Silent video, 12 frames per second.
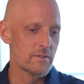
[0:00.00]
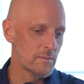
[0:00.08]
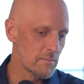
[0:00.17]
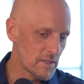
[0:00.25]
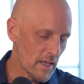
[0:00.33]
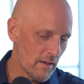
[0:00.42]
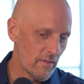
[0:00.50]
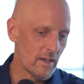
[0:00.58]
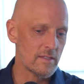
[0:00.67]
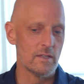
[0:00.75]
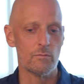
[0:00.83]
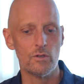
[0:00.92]
some
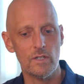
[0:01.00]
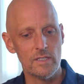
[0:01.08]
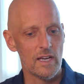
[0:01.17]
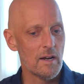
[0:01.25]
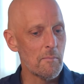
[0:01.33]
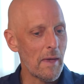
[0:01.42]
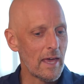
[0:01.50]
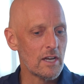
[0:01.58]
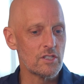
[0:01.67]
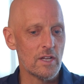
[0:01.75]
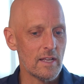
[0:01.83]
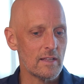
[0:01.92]
savings and we're just kind of
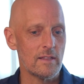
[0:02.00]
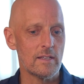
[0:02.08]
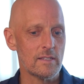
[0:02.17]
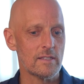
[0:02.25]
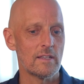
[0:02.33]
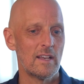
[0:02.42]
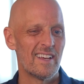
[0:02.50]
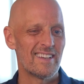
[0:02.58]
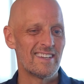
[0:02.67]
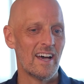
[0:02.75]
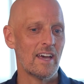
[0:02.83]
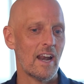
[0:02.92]
managing in this
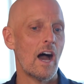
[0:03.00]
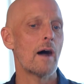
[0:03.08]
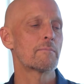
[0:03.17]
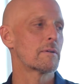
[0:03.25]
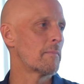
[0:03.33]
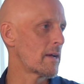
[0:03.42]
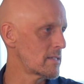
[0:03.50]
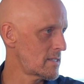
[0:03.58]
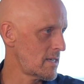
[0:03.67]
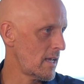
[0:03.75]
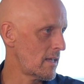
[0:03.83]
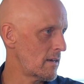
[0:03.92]
not optimized
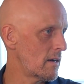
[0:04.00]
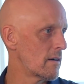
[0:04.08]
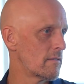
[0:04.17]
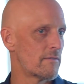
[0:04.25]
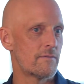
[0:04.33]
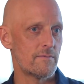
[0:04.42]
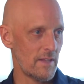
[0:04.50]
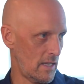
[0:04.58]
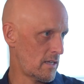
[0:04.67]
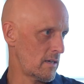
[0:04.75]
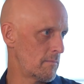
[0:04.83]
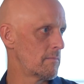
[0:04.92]
state of
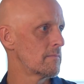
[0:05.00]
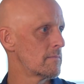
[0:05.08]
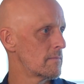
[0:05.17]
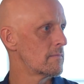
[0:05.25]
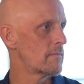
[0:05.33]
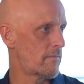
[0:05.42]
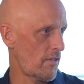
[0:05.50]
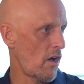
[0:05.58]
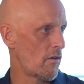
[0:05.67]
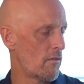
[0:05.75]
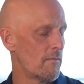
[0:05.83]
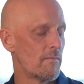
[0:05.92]
income
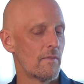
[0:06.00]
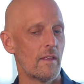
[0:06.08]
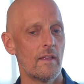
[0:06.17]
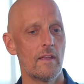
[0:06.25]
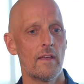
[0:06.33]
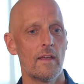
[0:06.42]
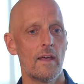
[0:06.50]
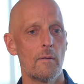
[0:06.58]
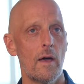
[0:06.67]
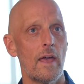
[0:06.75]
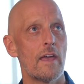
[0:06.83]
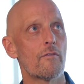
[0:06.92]
flow.
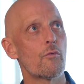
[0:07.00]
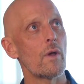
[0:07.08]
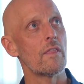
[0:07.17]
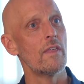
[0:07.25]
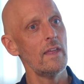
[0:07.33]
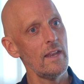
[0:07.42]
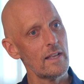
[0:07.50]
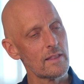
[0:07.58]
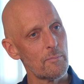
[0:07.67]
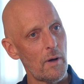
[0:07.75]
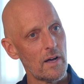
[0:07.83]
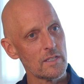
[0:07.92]
If we then hit
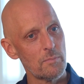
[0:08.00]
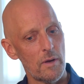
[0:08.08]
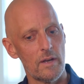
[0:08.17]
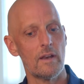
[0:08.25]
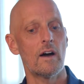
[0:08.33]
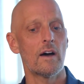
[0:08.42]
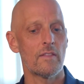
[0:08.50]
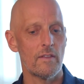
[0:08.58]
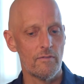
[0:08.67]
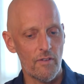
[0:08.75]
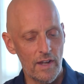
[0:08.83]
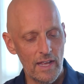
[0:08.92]
the pause button on the
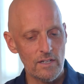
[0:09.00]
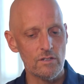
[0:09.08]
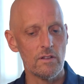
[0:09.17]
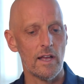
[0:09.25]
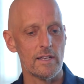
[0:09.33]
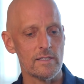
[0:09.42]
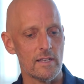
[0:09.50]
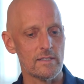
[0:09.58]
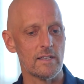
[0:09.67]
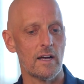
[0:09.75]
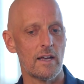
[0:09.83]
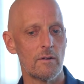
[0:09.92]
financial asset
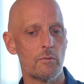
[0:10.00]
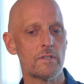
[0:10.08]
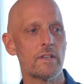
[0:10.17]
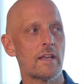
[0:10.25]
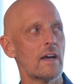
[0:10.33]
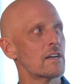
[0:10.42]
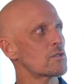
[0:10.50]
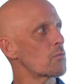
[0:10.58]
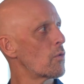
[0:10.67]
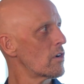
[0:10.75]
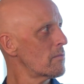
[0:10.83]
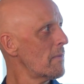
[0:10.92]
side and we say, gosh,
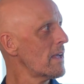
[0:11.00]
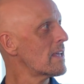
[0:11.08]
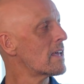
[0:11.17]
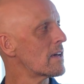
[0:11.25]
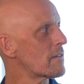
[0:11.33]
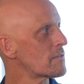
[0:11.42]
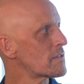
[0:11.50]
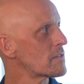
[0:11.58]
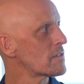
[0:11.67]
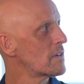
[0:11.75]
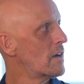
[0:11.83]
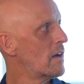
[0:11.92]
what are my
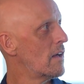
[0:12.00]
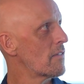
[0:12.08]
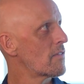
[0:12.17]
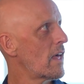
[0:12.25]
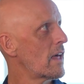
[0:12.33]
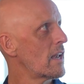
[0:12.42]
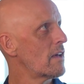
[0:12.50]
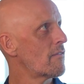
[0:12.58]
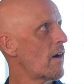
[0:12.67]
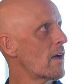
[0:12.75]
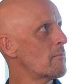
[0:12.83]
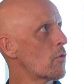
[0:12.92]
gifts that if
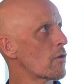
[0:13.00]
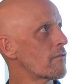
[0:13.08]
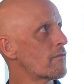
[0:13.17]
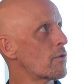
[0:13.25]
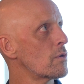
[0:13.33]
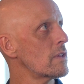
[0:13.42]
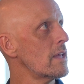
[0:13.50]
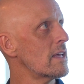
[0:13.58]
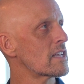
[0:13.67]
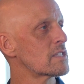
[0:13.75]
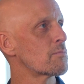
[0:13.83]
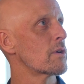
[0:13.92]
I more fully
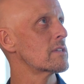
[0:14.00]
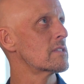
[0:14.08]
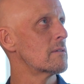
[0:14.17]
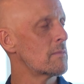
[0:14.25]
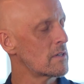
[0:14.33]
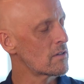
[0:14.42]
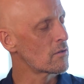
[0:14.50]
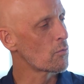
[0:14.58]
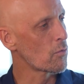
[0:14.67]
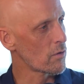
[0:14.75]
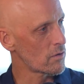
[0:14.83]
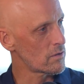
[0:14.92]
express them into the
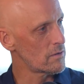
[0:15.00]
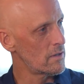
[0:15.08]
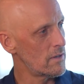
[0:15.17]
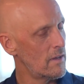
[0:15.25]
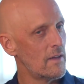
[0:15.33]
world,